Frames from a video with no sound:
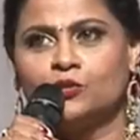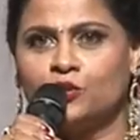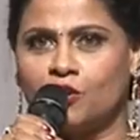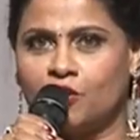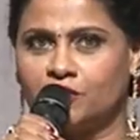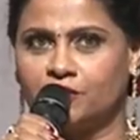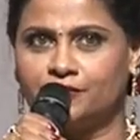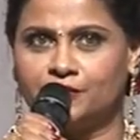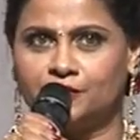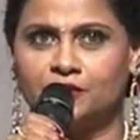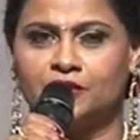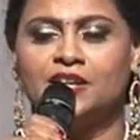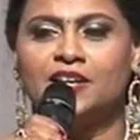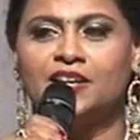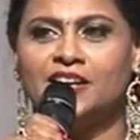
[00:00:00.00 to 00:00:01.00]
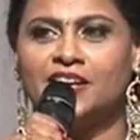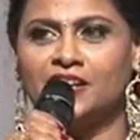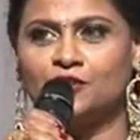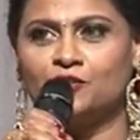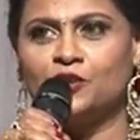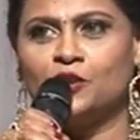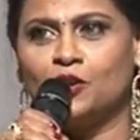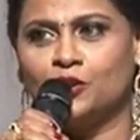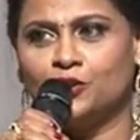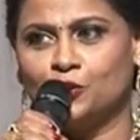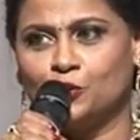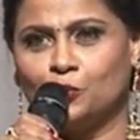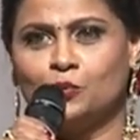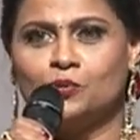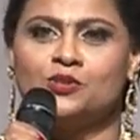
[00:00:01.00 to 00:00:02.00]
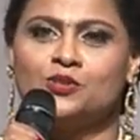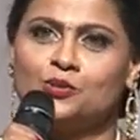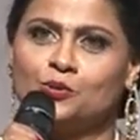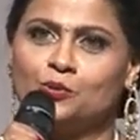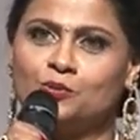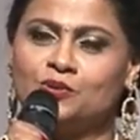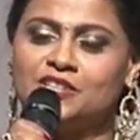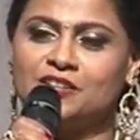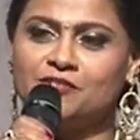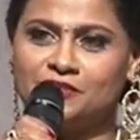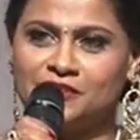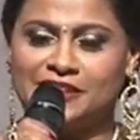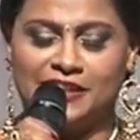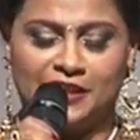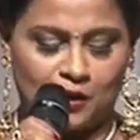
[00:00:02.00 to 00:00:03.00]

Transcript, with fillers: choreographer, and we all know, so definitely